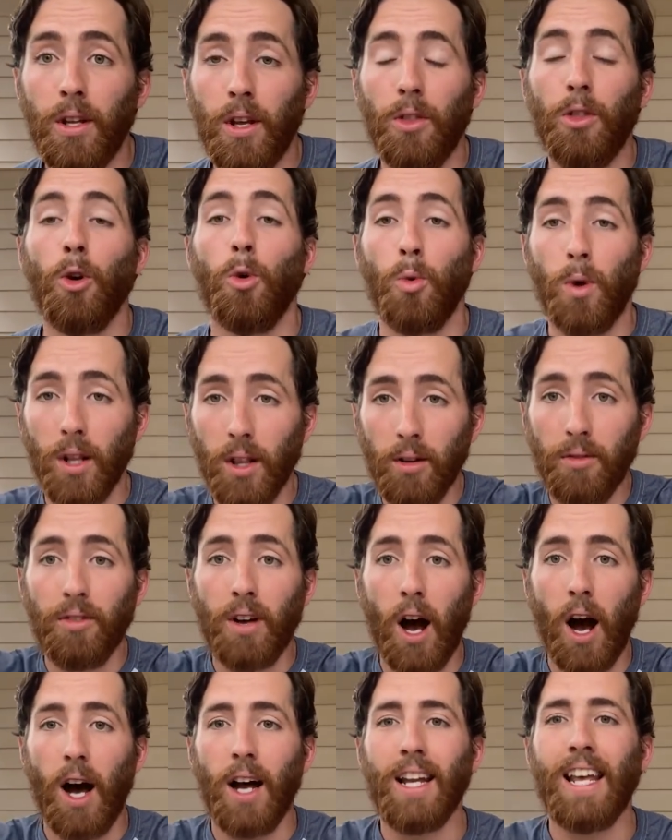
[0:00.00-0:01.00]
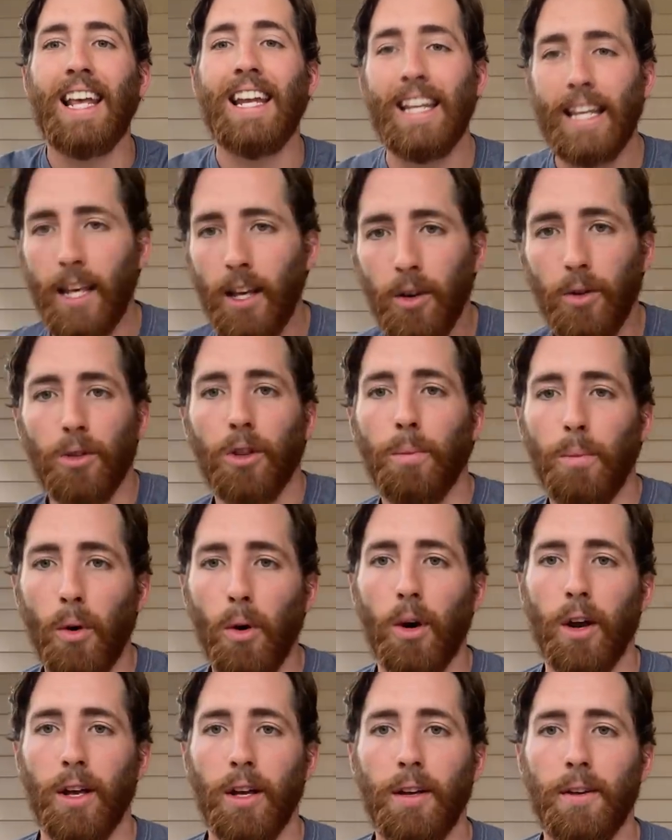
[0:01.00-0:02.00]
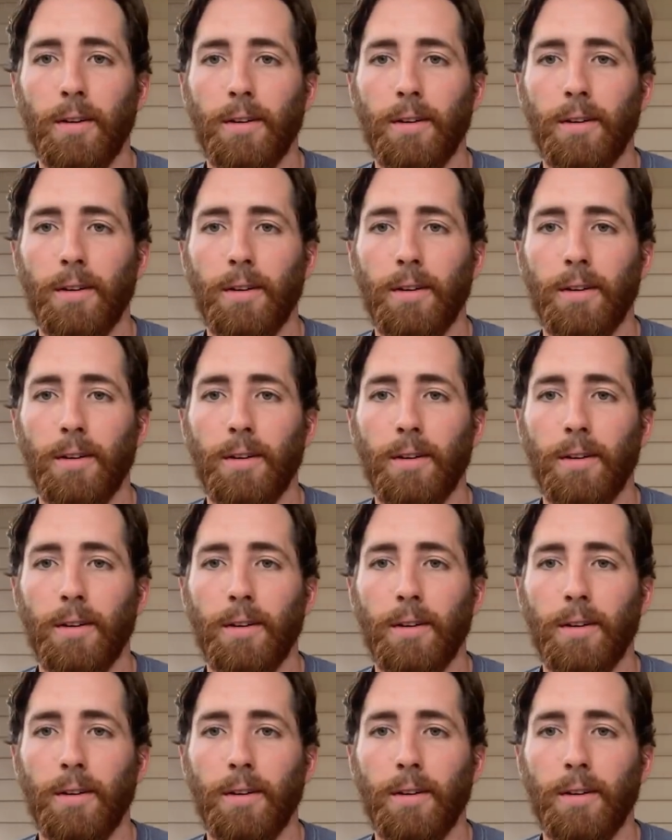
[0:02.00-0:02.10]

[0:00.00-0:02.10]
the will of God and healed the boy.